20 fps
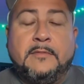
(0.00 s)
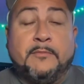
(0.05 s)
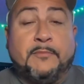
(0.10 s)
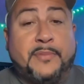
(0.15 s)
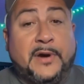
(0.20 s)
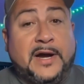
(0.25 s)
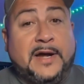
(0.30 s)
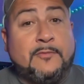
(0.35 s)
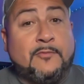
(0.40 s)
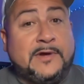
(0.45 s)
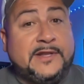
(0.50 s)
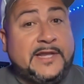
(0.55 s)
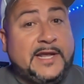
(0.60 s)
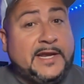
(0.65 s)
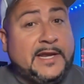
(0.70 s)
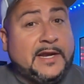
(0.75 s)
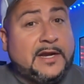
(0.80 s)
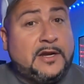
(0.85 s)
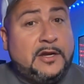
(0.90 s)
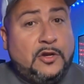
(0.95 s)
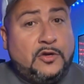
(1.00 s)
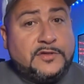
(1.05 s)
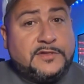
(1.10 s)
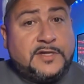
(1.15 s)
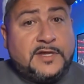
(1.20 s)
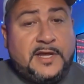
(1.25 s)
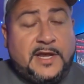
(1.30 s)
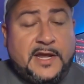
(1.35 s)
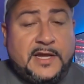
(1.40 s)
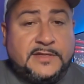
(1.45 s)
But when they get close to
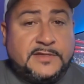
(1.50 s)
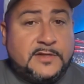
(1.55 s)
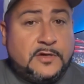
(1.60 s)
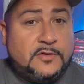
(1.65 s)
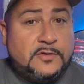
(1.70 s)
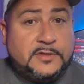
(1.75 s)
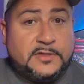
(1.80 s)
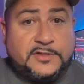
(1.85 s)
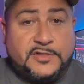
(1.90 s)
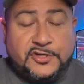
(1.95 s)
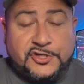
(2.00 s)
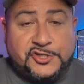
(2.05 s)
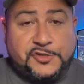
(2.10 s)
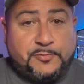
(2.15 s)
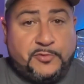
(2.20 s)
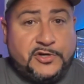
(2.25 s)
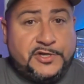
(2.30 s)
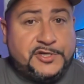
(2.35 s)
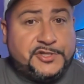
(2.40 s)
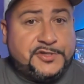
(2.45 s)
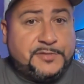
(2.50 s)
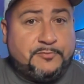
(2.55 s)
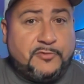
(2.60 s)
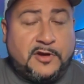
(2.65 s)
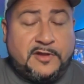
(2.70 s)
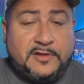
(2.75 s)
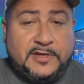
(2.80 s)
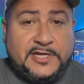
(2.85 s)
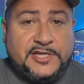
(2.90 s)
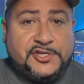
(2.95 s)
the end zone, the tush push,
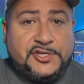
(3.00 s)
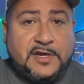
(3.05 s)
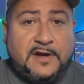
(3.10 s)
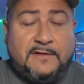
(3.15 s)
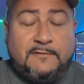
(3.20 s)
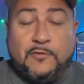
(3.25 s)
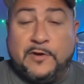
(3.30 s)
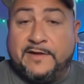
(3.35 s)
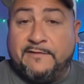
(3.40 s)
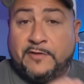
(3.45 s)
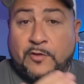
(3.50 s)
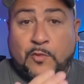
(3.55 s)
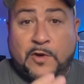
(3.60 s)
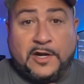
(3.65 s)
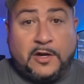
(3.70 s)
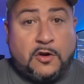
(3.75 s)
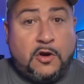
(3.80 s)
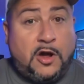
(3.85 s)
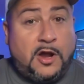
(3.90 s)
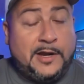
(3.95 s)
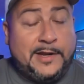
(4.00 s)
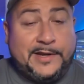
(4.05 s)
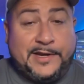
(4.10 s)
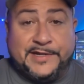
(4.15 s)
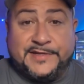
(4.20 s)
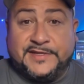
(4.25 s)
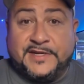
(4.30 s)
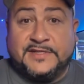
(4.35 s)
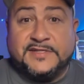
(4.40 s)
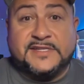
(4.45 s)
brotherly shove, whatever you want to call it,
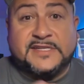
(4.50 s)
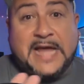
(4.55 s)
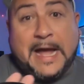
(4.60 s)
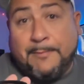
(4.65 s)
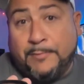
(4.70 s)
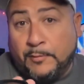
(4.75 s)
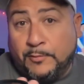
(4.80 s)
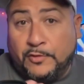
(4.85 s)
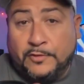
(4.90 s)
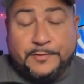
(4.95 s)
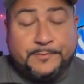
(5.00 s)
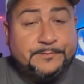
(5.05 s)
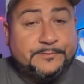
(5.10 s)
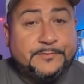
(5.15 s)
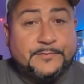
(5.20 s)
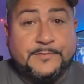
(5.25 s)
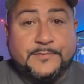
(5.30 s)
it's unstoppable.